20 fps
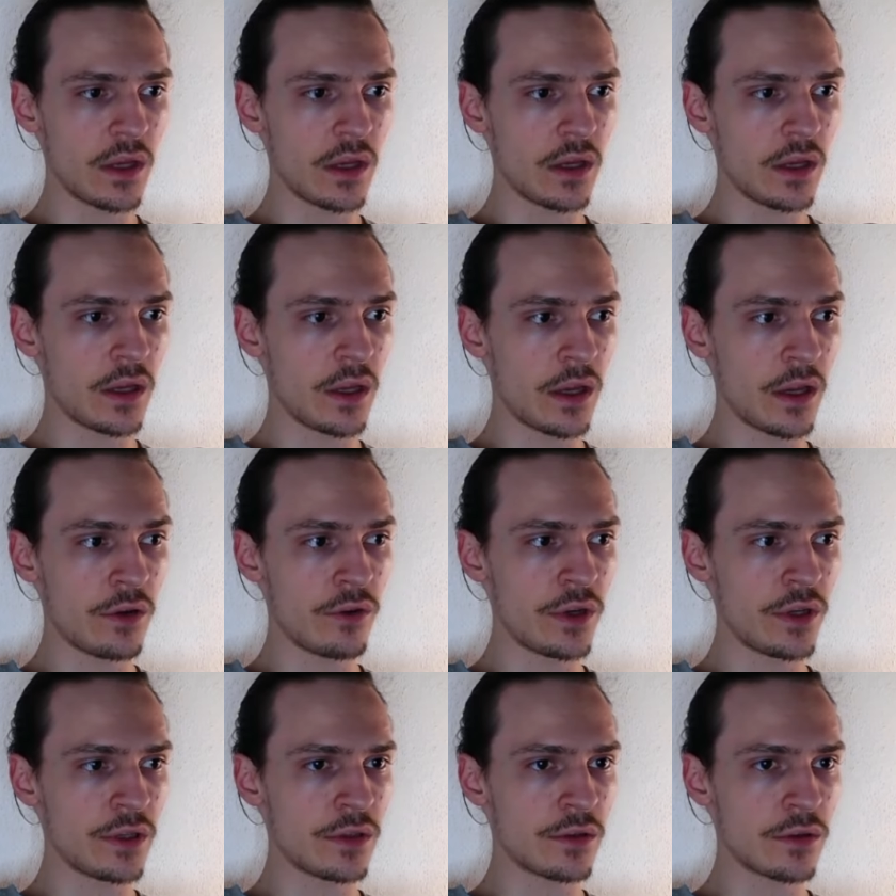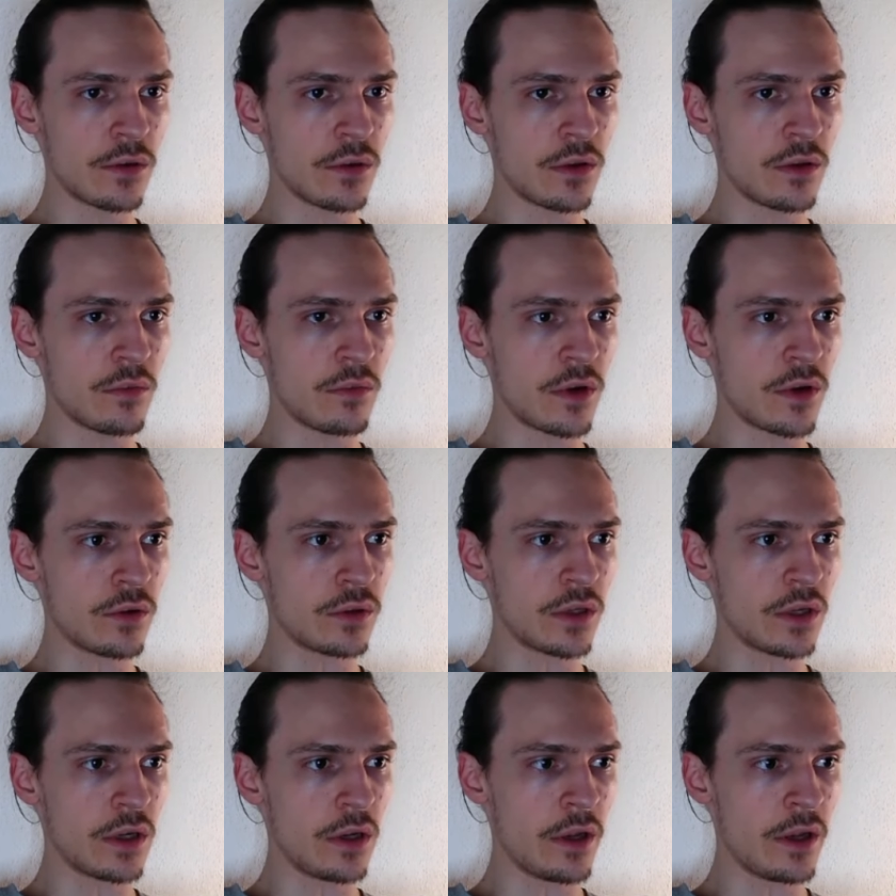Here it's all
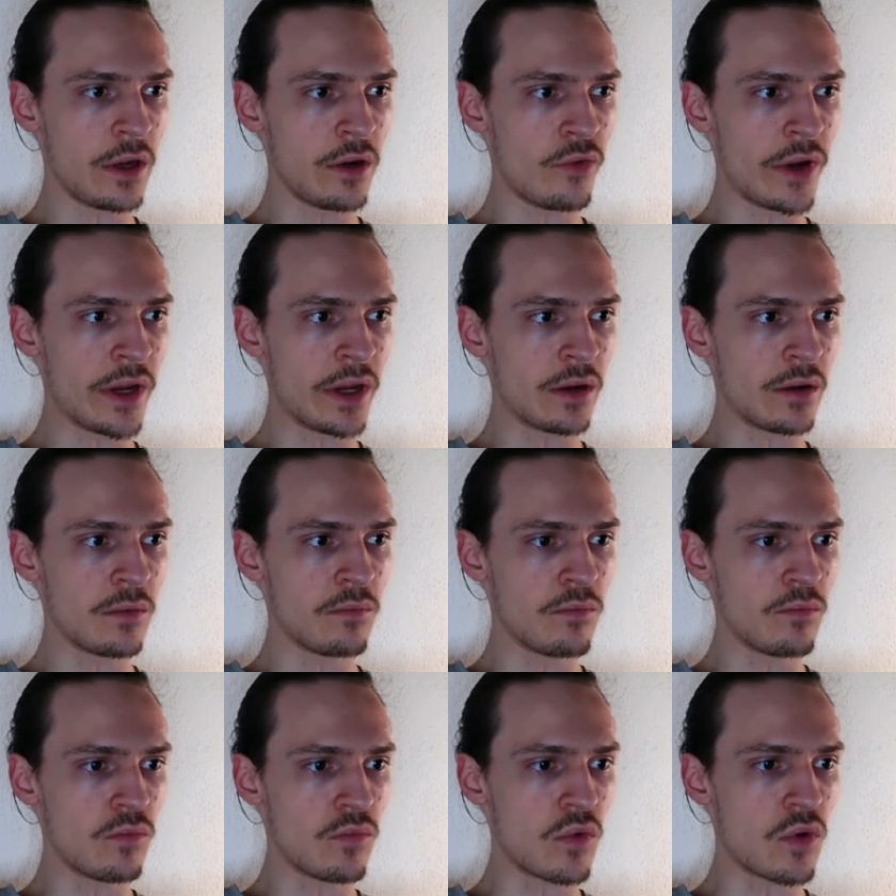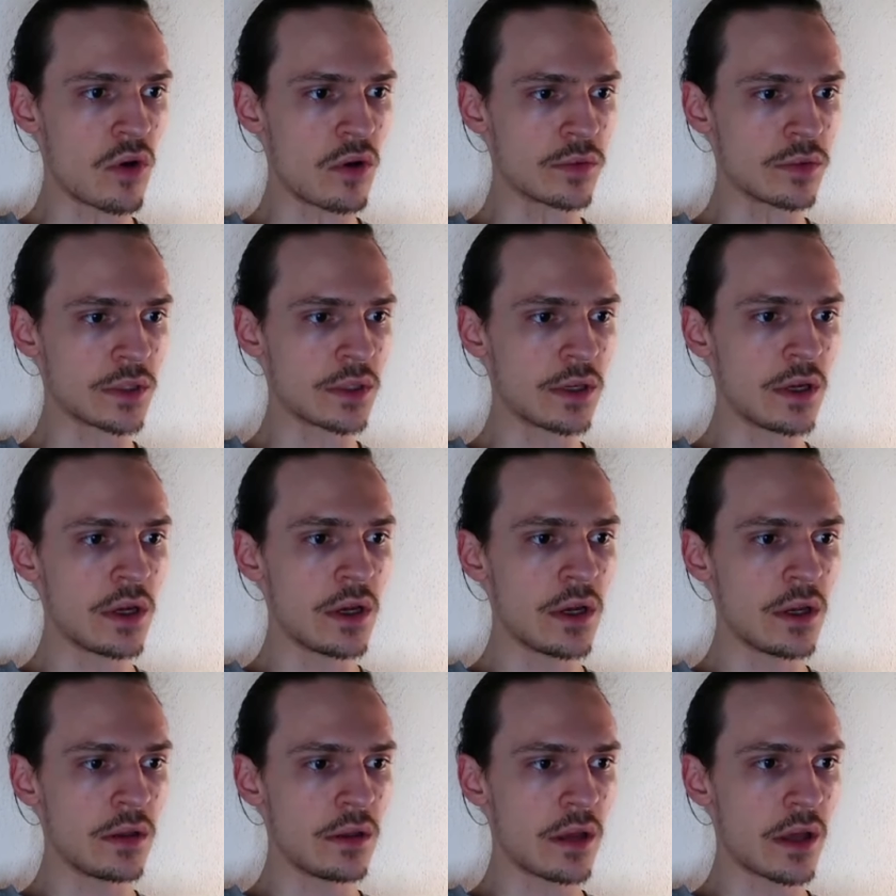about clearing mobs,
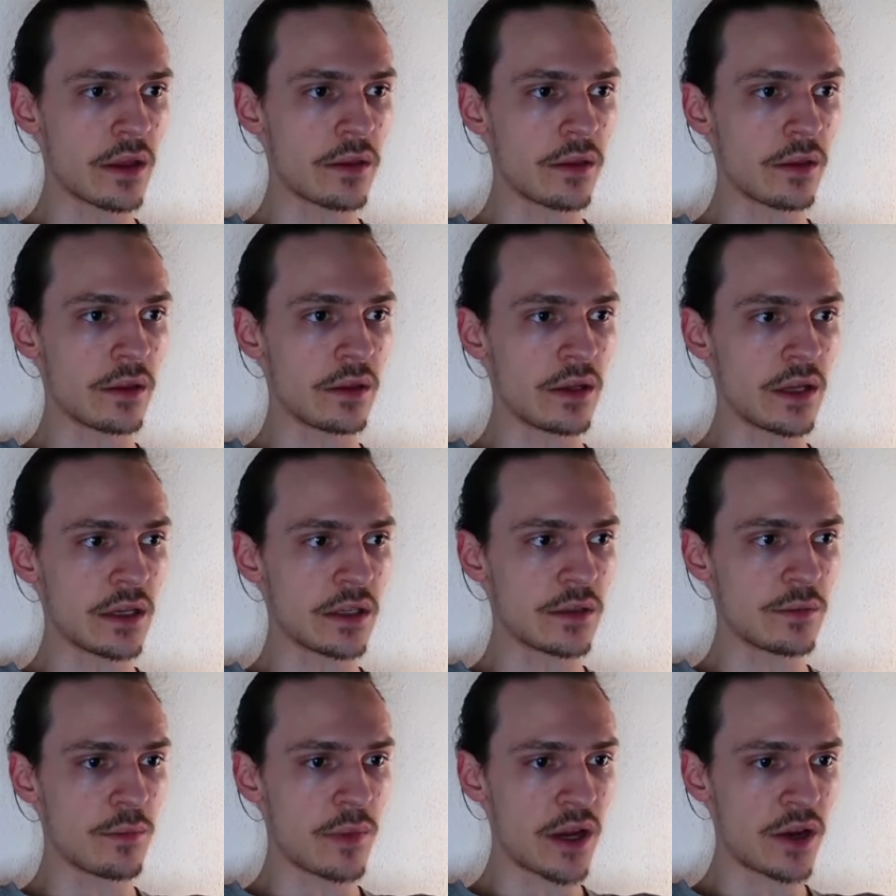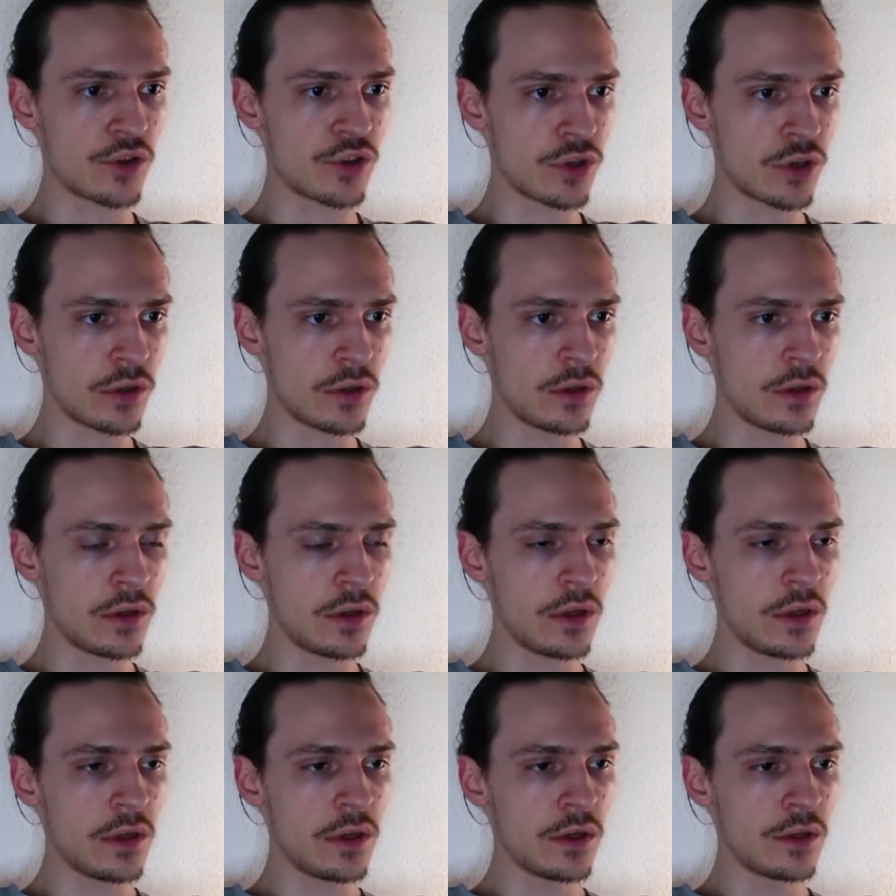nothing that special,
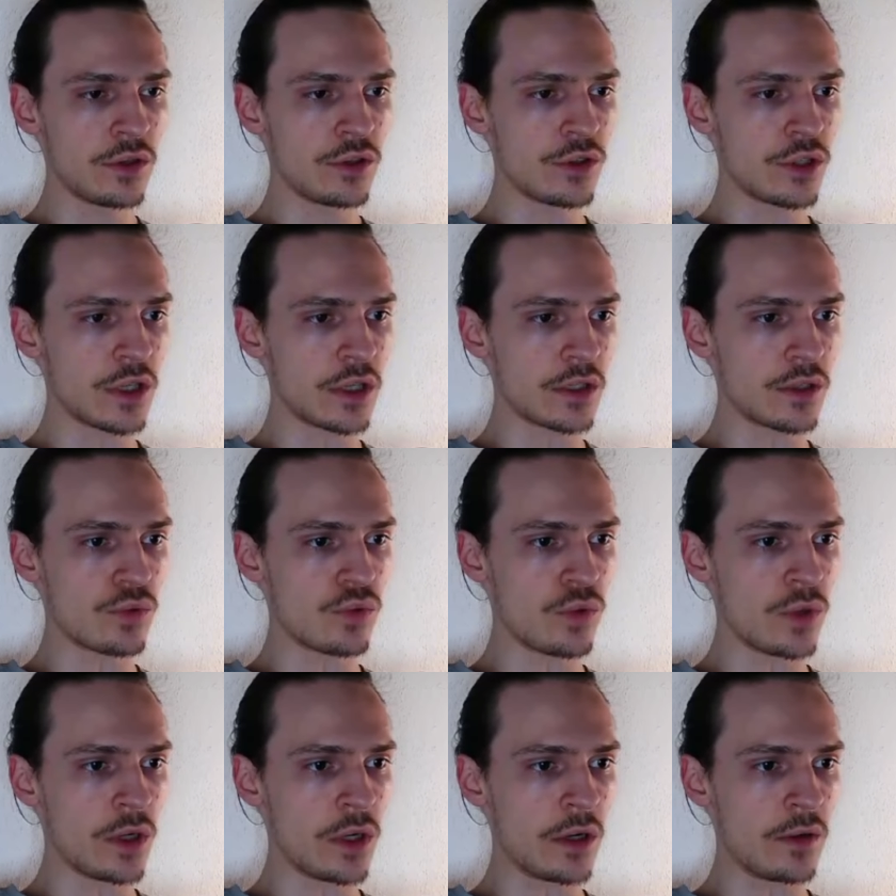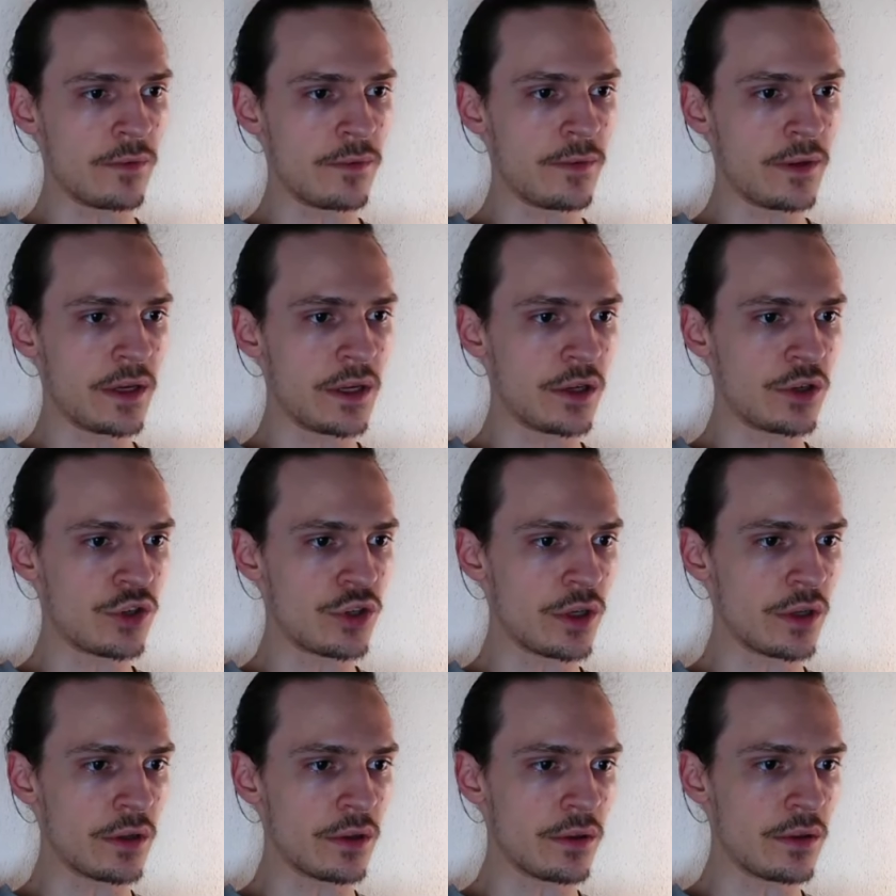just we are
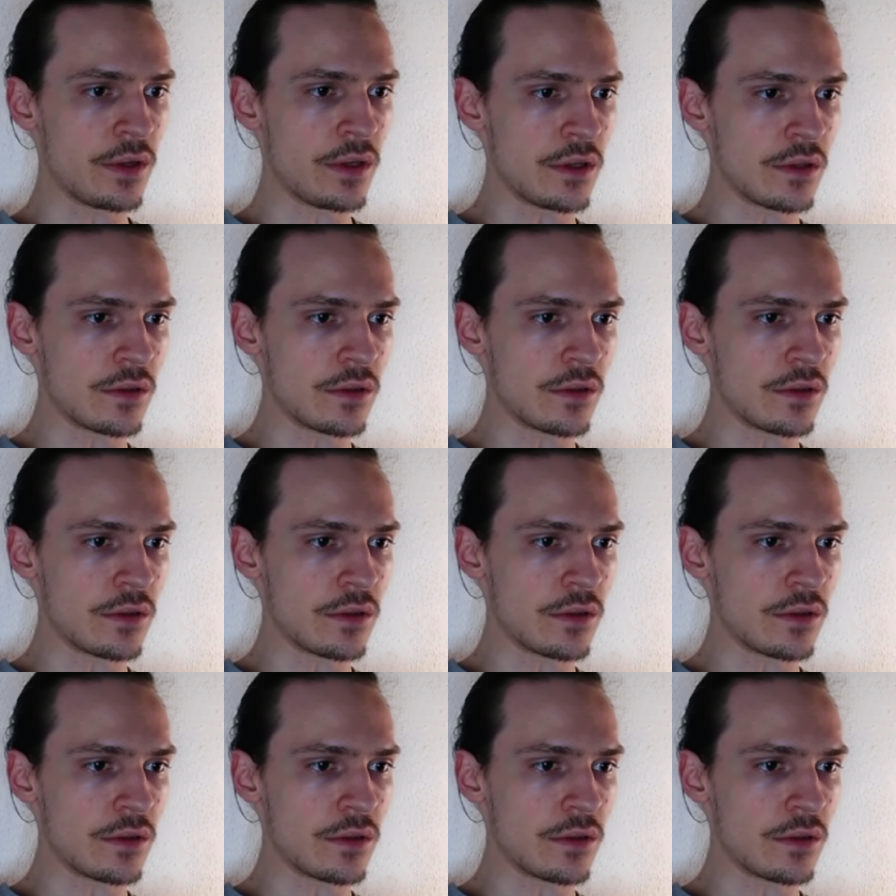finishing these